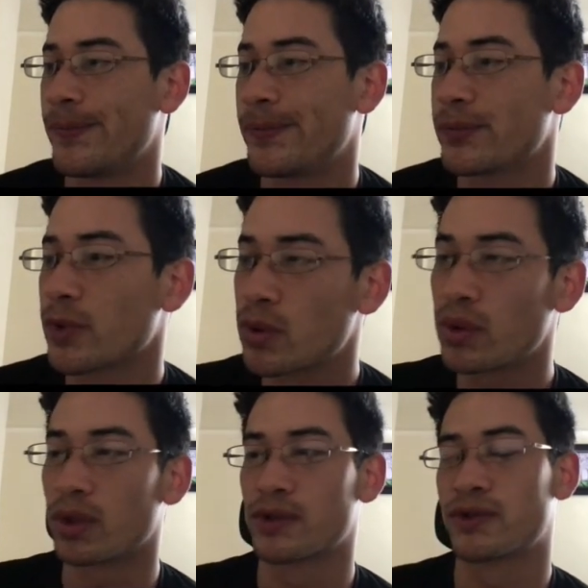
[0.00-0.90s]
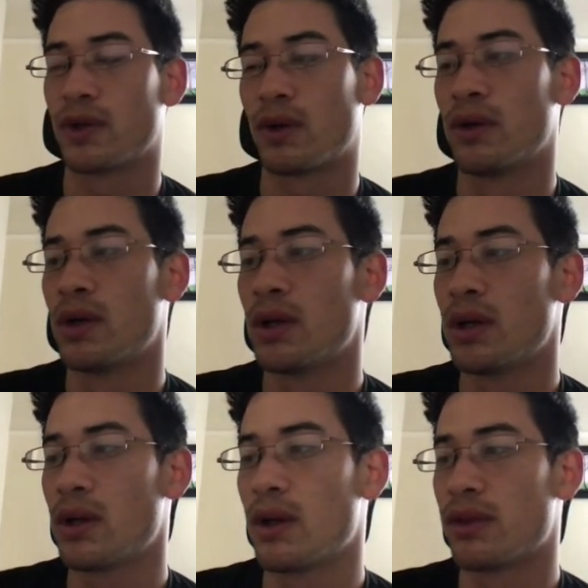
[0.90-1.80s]
Cool. So
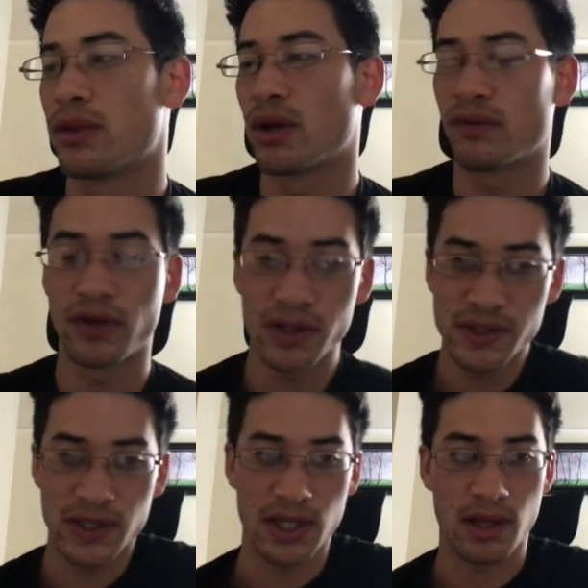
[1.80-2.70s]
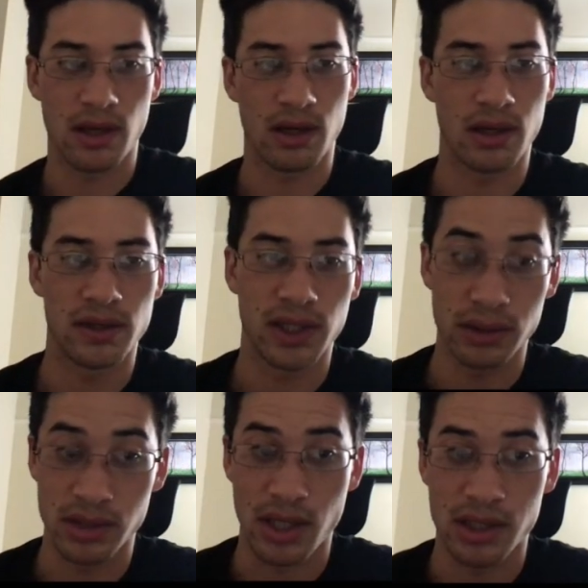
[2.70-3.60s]
the first thing here in the
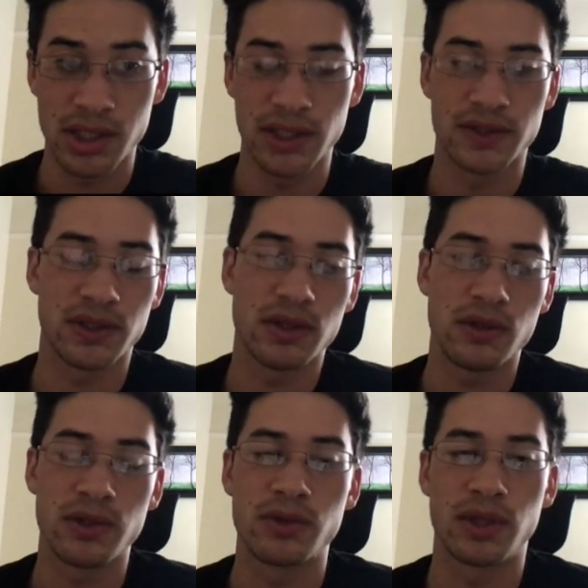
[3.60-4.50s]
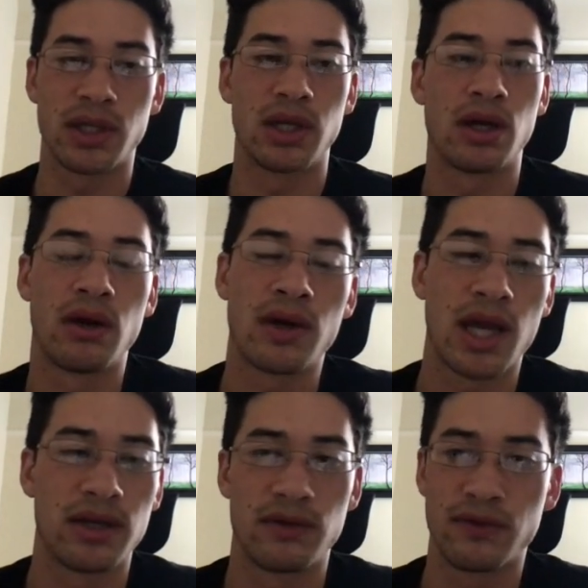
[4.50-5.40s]
introduction is you want to know
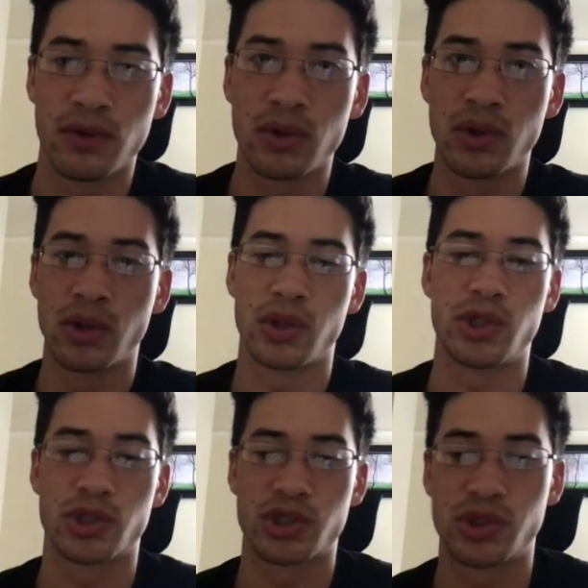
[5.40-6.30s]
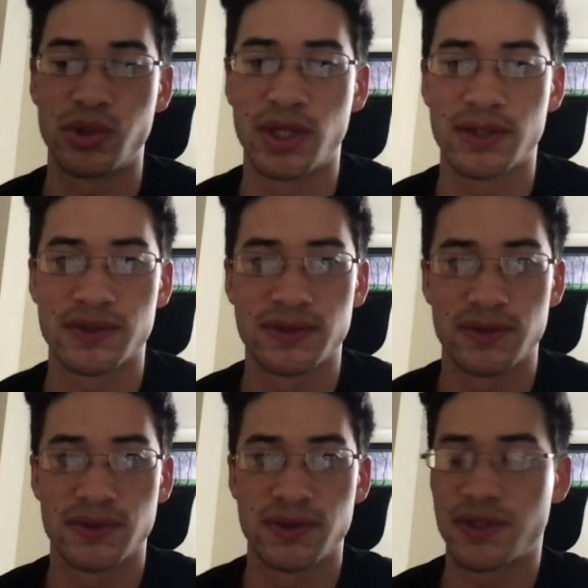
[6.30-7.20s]
kind of your student's
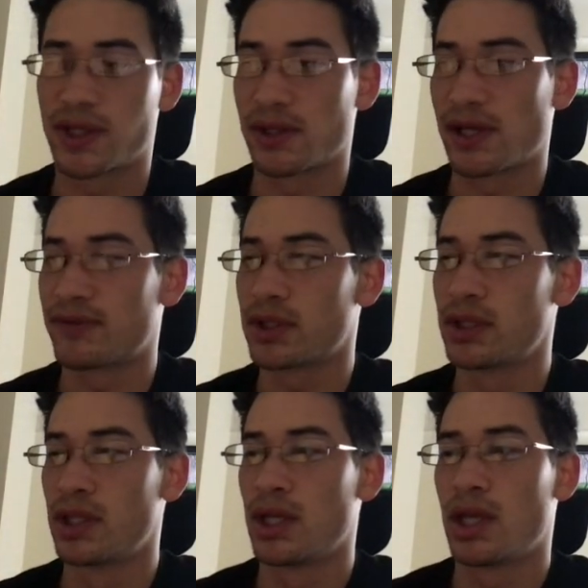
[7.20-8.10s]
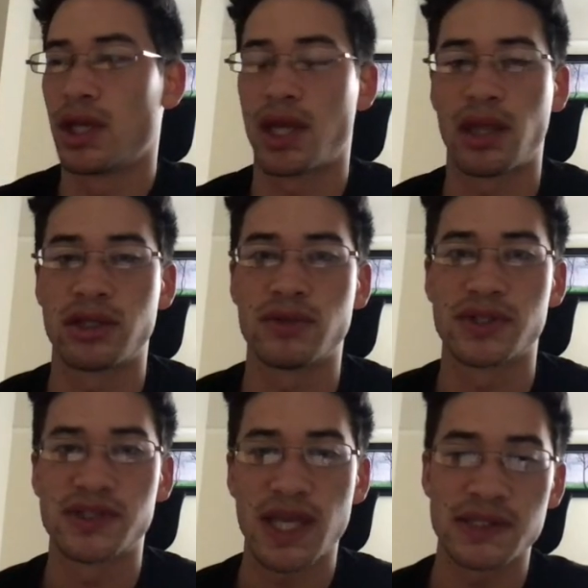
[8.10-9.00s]
skill level. And to
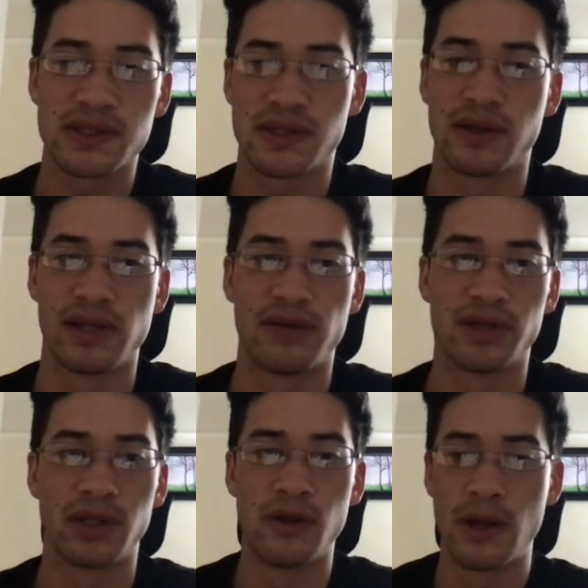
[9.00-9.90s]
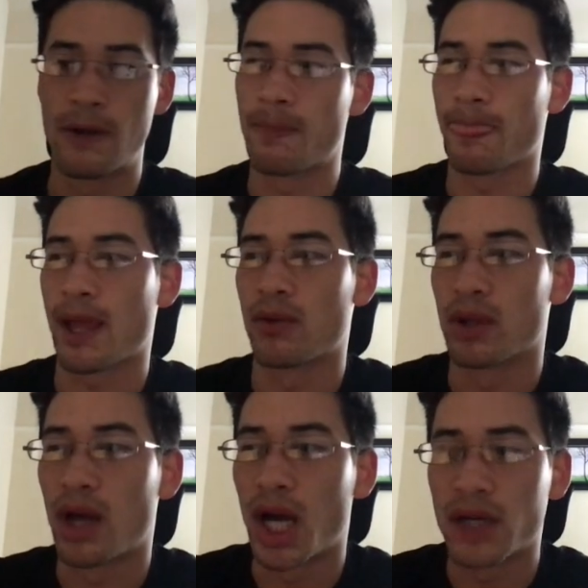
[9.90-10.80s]
assess skill level, I
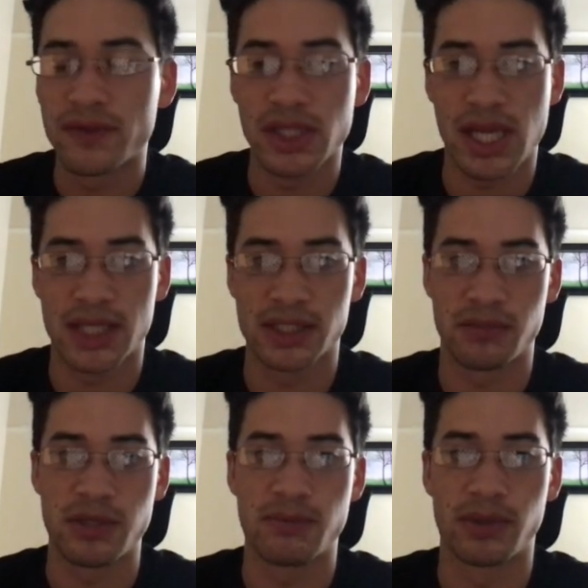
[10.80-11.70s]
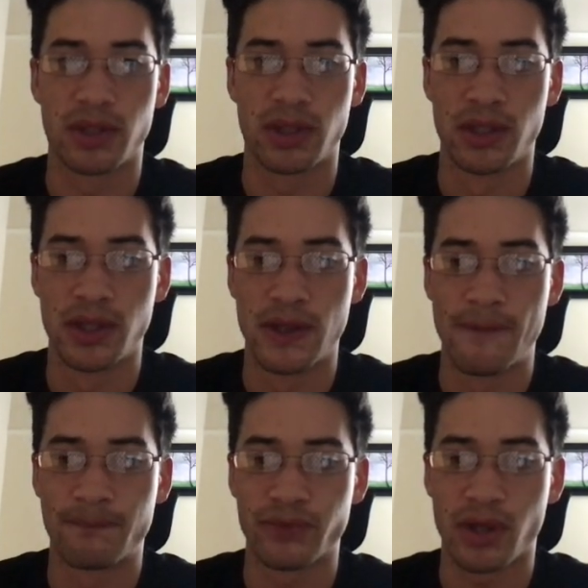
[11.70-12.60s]
will often ask people
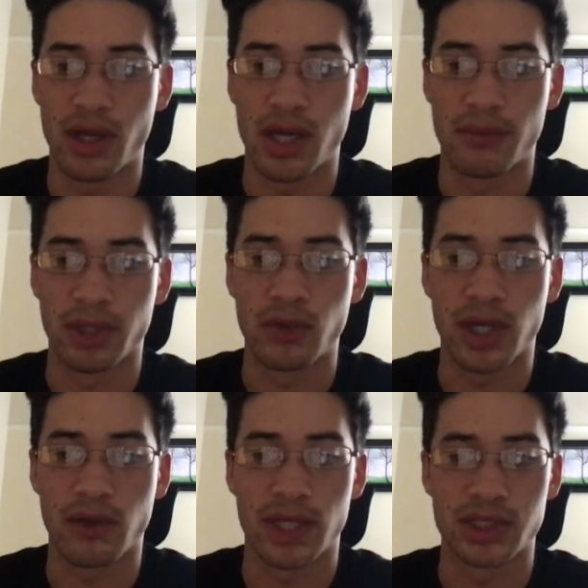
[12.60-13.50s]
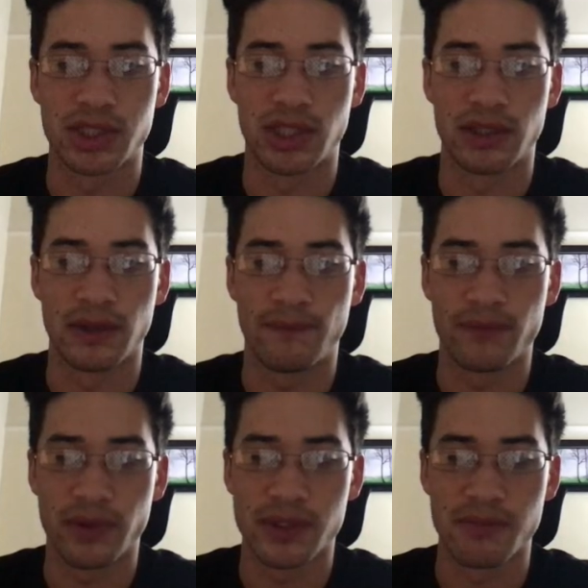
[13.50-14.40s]
a quick question,
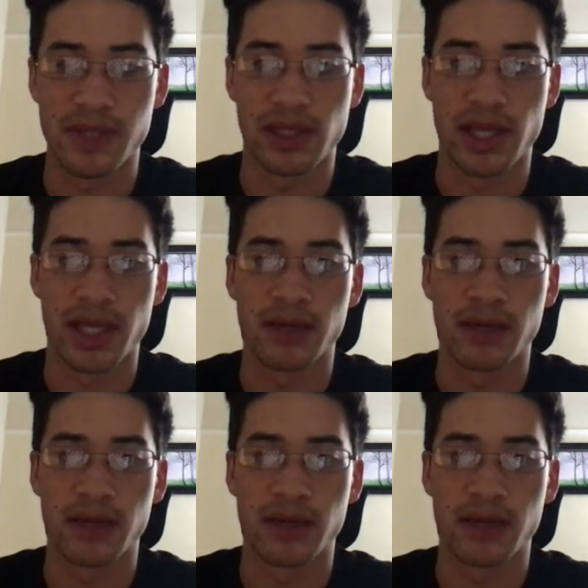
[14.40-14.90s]
something like,